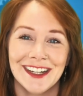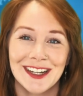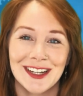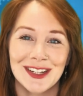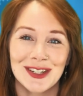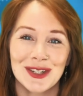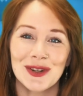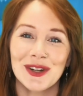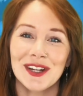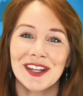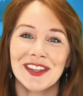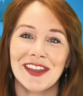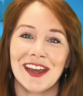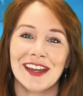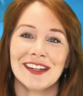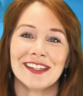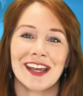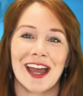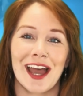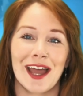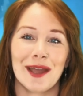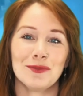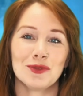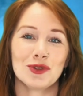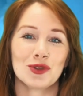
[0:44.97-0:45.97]
During that
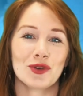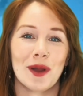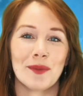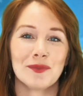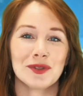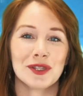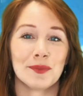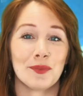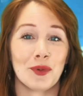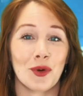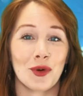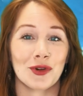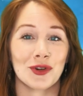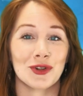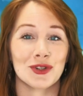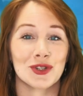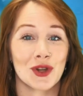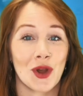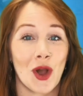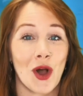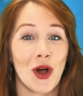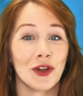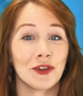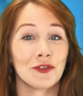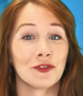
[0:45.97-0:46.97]
time, Trump supporters
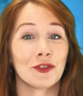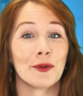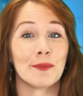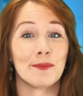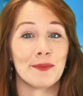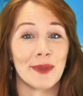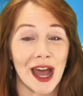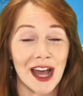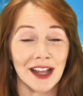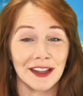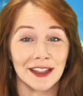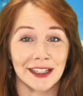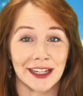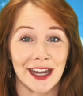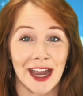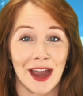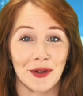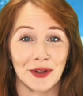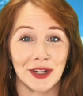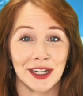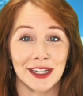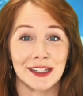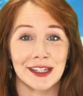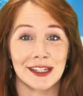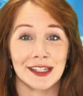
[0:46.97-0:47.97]
called for ballot
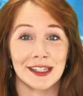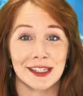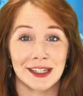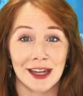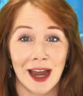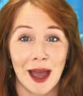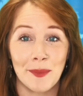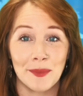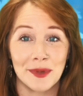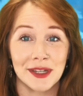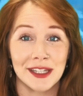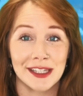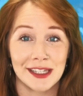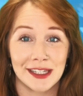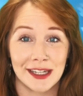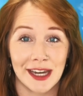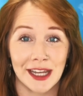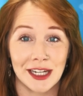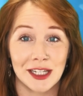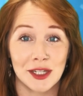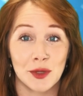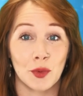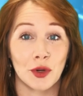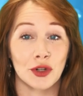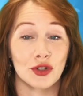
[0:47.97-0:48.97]
counting to stop in
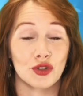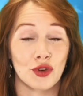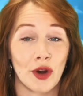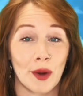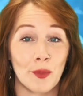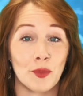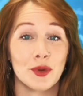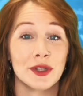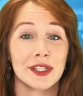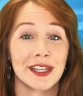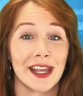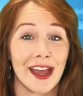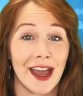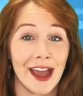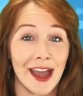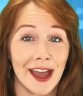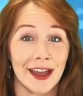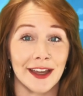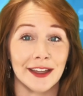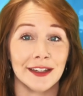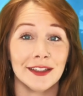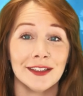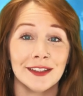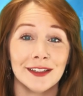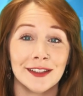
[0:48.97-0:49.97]
states where Trump was ahead.